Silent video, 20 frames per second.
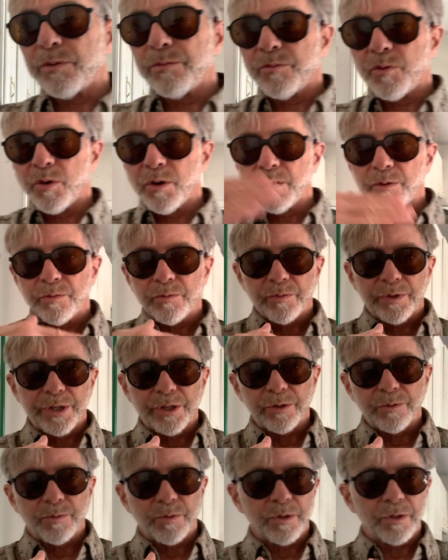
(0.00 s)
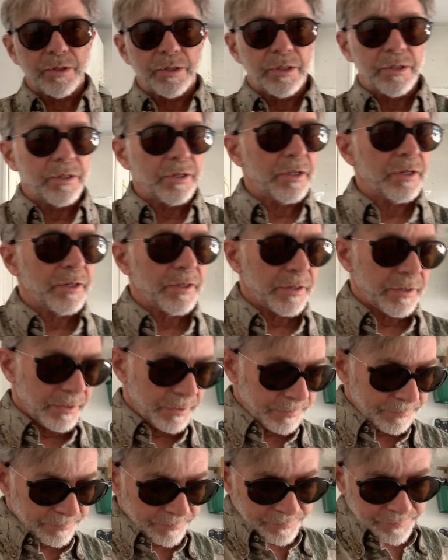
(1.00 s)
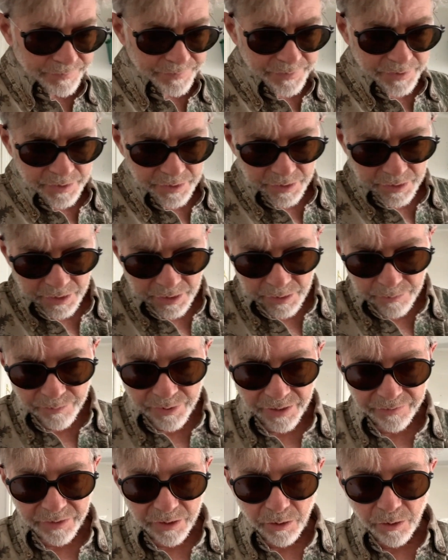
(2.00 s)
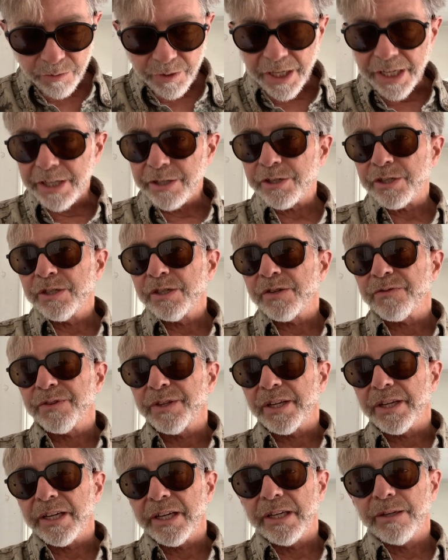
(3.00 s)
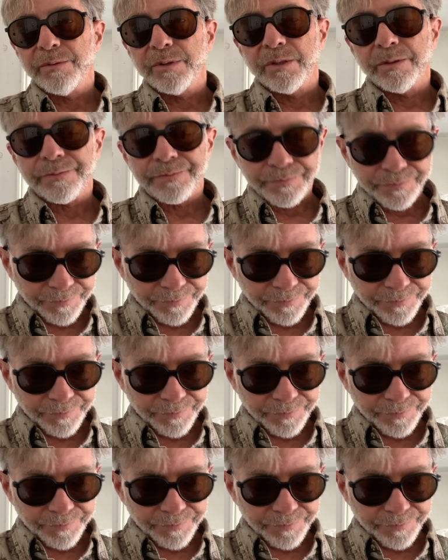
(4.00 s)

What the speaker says: more rearward pivot locations for the cable,